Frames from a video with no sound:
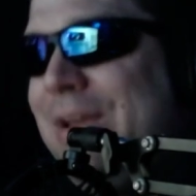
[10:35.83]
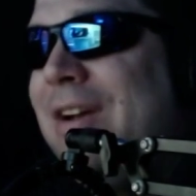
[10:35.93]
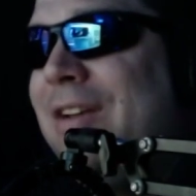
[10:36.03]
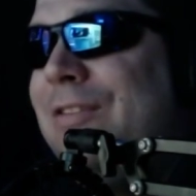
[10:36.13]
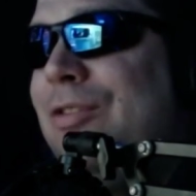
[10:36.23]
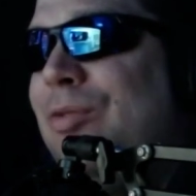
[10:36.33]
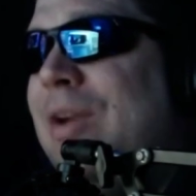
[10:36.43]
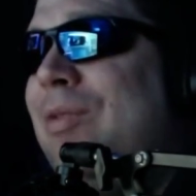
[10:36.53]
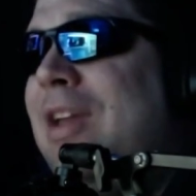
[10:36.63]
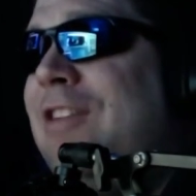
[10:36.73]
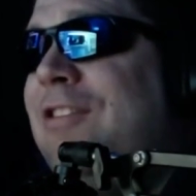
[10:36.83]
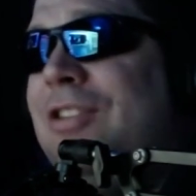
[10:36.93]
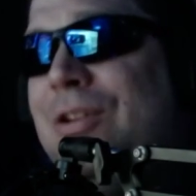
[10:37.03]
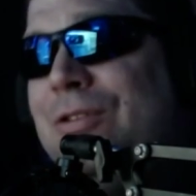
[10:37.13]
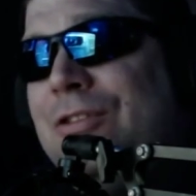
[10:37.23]
because the
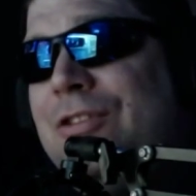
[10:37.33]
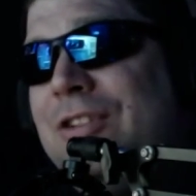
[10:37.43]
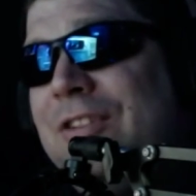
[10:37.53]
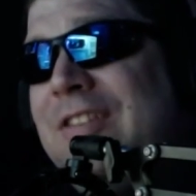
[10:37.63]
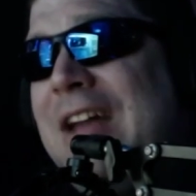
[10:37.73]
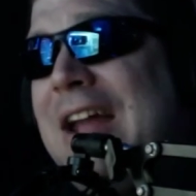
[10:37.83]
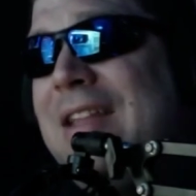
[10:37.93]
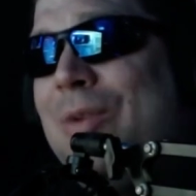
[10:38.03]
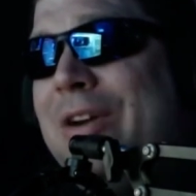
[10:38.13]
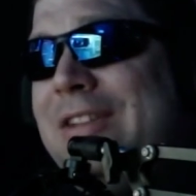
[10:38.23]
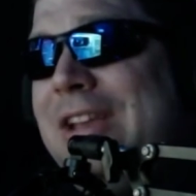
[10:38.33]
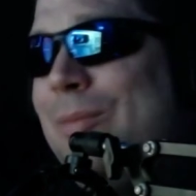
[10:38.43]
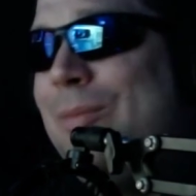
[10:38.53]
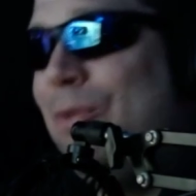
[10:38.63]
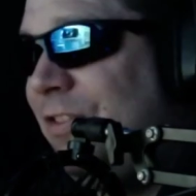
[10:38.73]
recreational users could decide they want to
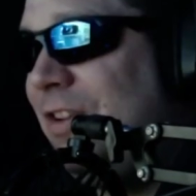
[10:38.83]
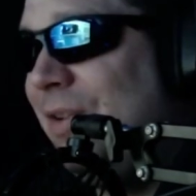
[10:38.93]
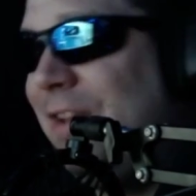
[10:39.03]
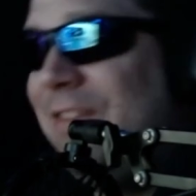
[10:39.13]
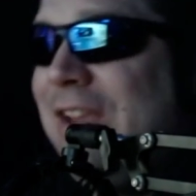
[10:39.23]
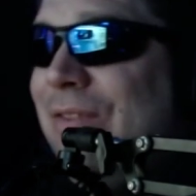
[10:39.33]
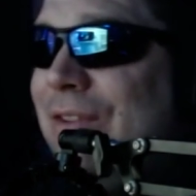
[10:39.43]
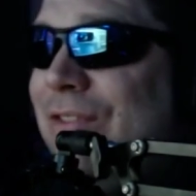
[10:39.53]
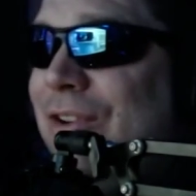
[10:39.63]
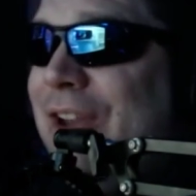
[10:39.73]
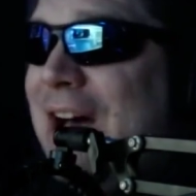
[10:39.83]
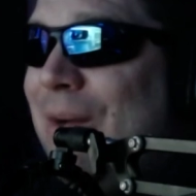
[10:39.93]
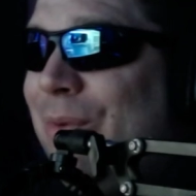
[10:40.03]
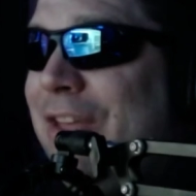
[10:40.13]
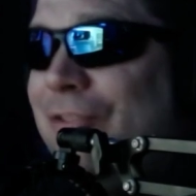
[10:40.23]
get more serious, even if they're
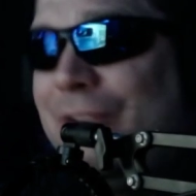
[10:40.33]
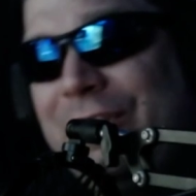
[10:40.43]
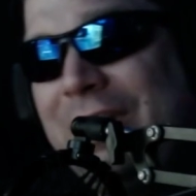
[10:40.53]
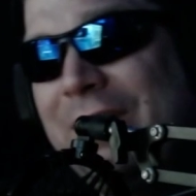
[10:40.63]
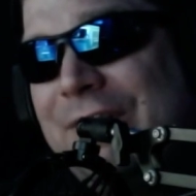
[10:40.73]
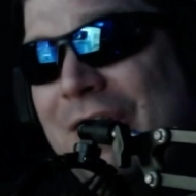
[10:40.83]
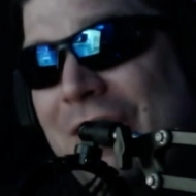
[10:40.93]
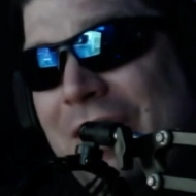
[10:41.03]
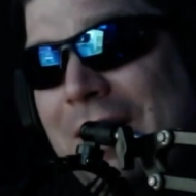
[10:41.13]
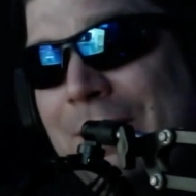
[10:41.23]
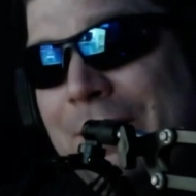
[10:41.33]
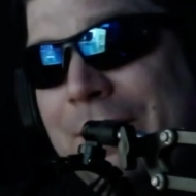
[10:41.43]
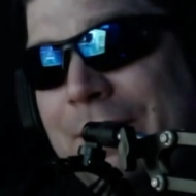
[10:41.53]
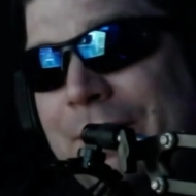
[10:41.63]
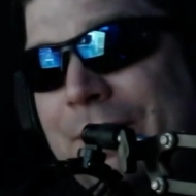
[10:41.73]
not when they first get started.
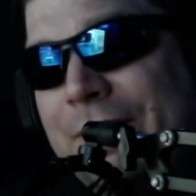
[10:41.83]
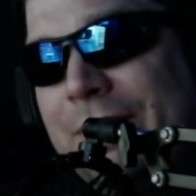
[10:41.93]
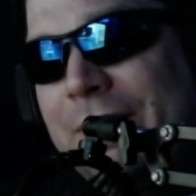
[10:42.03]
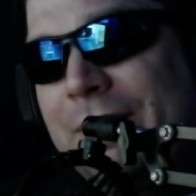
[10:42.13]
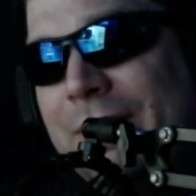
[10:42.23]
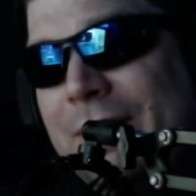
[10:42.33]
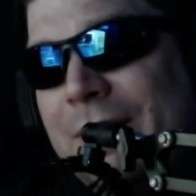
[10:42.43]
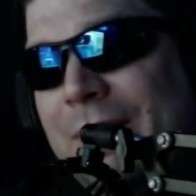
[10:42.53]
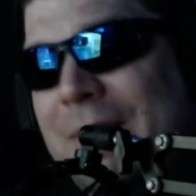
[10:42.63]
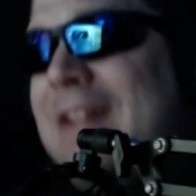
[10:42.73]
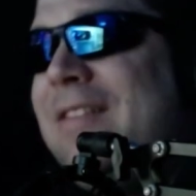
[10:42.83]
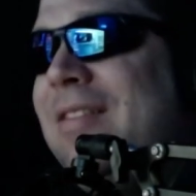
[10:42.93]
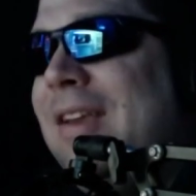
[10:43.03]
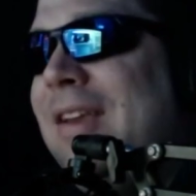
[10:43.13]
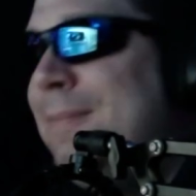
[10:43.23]
That's the
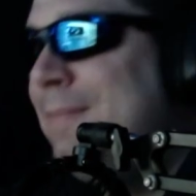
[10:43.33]
thing.